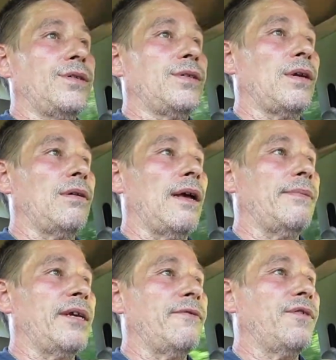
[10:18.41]
So, I
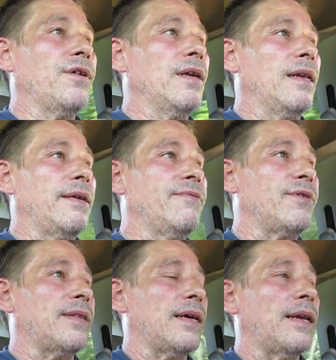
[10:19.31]
mean, if you can live
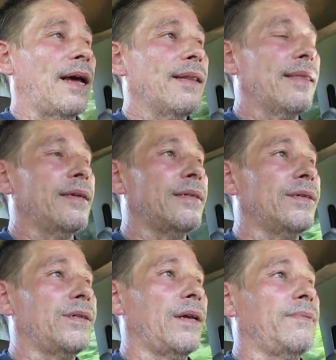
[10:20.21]
with that, I think
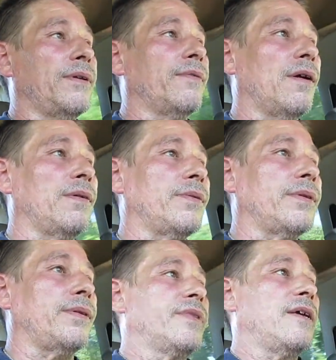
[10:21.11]
there's something wrong with you.